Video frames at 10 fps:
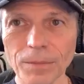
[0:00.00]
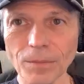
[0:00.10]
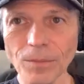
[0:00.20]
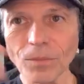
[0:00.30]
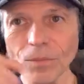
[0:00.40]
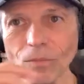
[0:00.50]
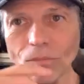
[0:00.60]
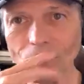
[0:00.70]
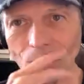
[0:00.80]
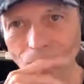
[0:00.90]
are,
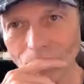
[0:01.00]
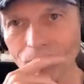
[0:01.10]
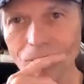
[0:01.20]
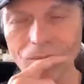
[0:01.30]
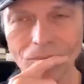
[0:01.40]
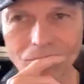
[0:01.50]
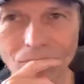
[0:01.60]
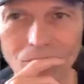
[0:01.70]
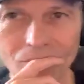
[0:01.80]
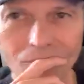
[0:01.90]
then if you want to turn your camera
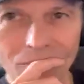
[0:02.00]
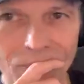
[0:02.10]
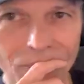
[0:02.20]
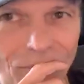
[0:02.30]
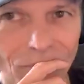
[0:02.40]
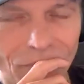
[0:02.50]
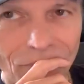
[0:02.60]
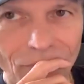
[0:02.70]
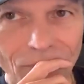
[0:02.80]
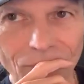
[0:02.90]
on so Rudy can actually see
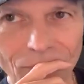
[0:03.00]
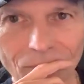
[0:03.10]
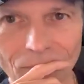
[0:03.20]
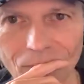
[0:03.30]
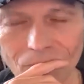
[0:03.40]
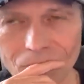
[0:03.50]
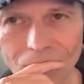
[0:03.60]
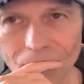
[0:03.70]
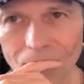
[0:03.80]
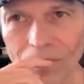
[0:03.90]
you and say hi,
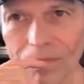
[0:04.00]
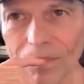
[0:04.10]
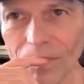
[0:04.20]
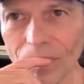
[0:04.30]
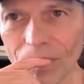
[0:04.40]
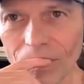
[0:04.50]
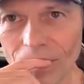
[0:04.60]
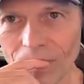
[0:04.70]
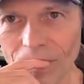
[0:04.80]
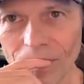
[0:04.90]
if you're on Zoom.